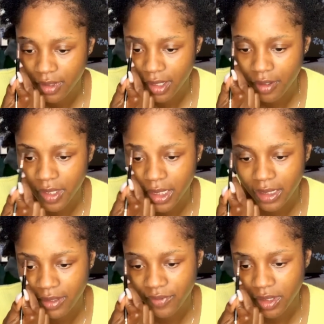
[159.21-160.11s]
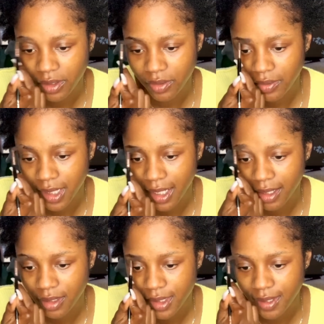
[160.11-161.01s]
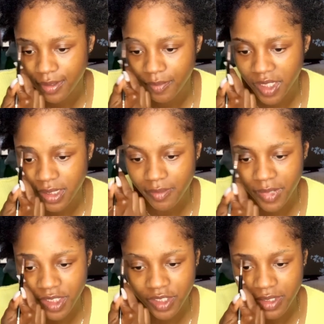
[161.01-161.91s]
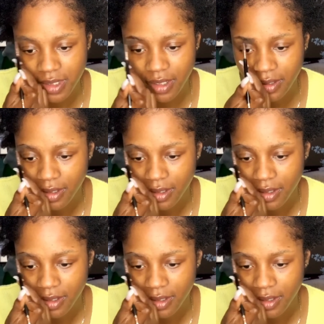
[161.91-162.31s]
I currently live in the UK, so I'm based in Manchester.